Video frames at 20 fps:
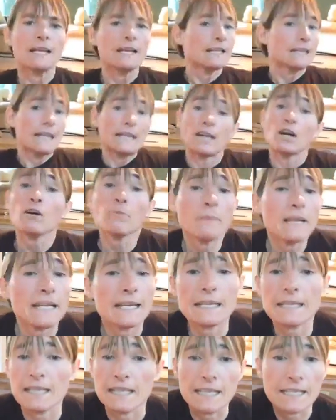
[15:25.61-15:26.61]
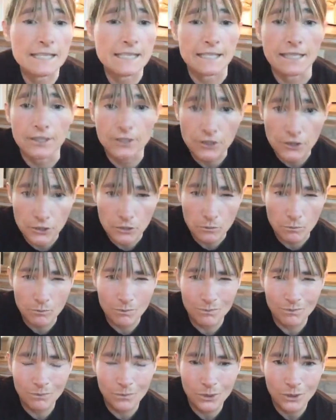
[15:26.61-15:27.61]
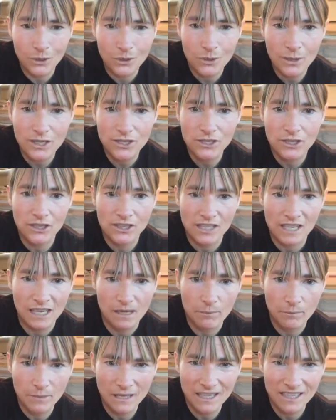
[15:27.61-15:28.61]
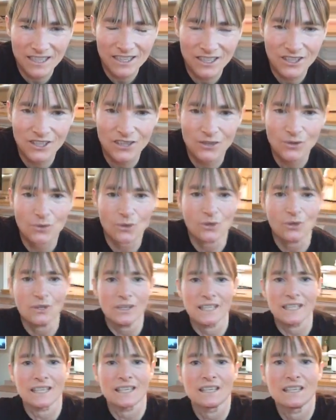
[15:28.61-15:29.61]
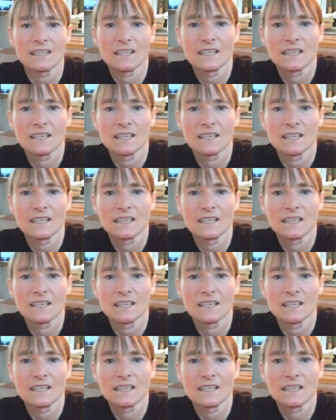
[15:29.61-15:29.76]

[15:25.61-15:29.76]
They don't make it easy to pull questions up because the scrolling,